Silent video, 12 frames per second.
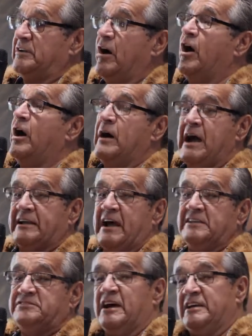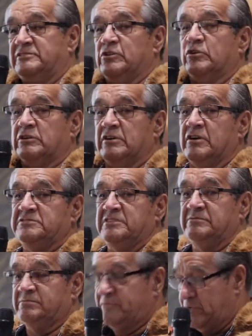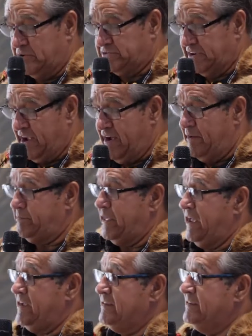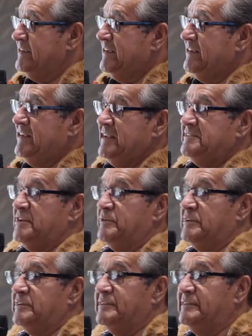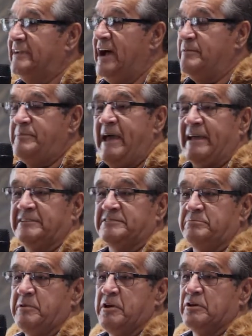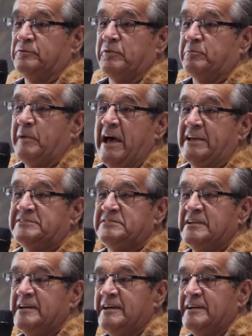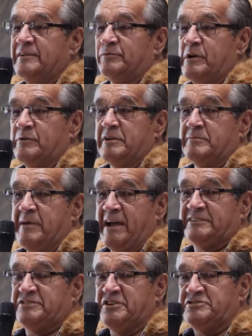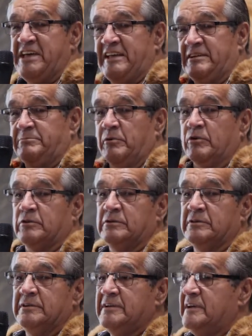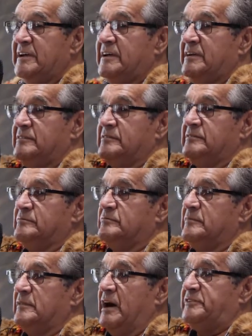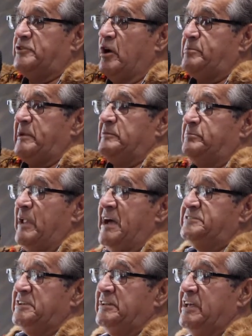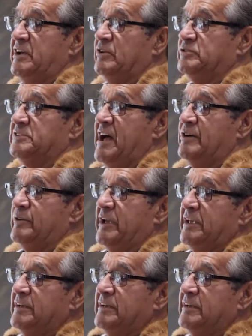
Oh, okay, so he's organised for us to go up there. So we go back, it's a beautiful place. We want to make Susanna Brook a drop-in place in the hills, don't we?